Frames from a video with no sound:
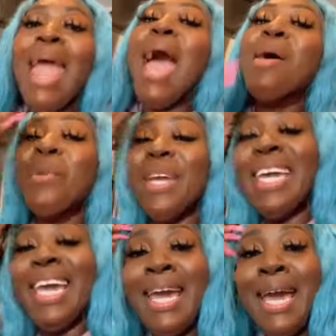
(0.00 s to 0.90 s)
And
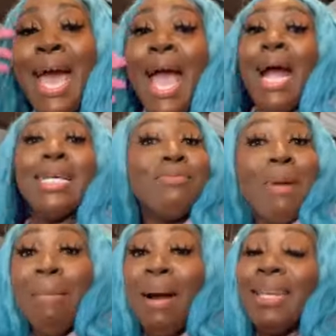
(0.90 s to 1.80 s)
because
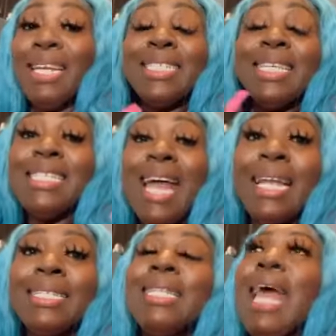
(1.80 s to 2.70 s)
remember, this is
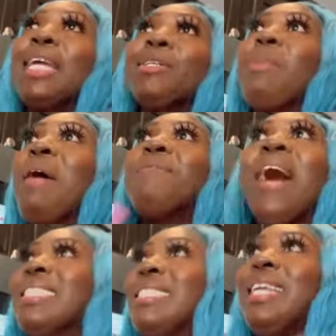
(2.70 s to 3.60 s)
not like my
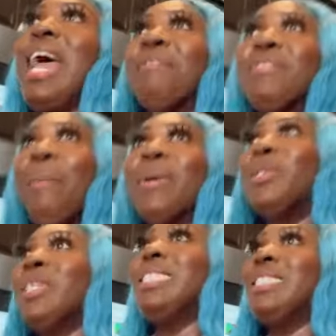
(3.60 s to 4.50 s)
fans didn't have the
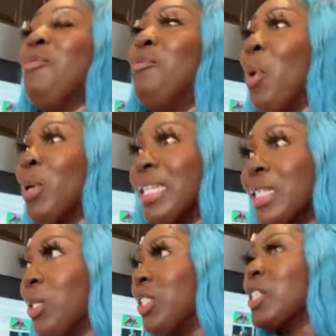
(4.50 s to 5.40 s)
opportunity to vote.
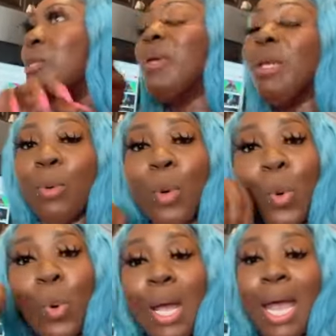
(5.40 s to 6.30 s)
This was just people
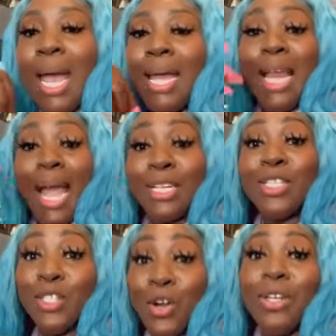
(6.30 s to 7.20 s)
who, like a
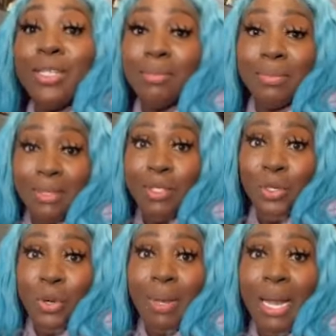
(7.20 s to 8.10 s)
certain, you
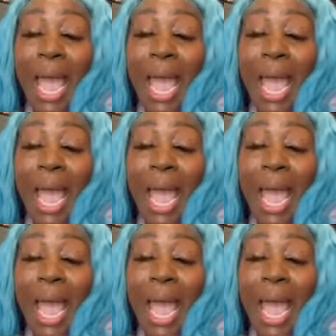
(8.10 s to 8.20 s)
know,